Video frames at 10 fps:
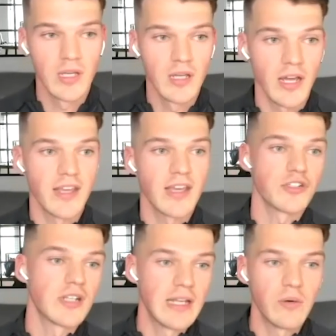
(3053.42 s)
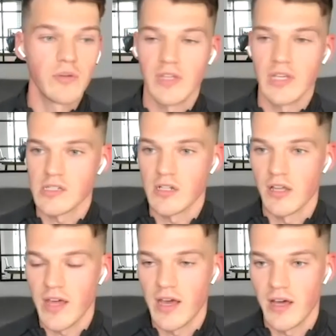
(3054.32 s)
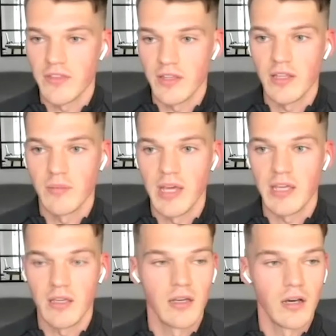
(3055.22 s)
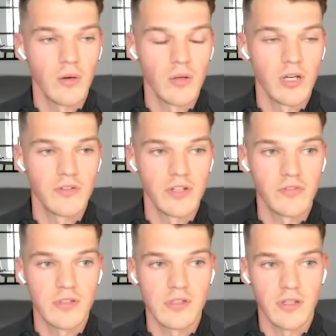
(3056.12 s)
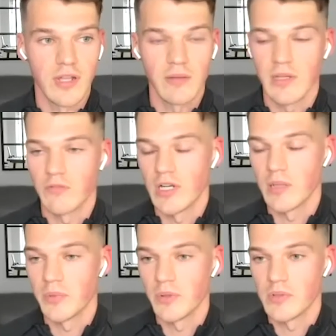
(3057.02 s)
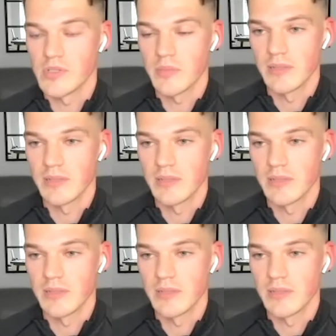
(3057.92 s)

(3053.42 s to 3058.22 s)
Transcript: And again, just little things like that, I think they make a whole lot of difference, and they're really important to me.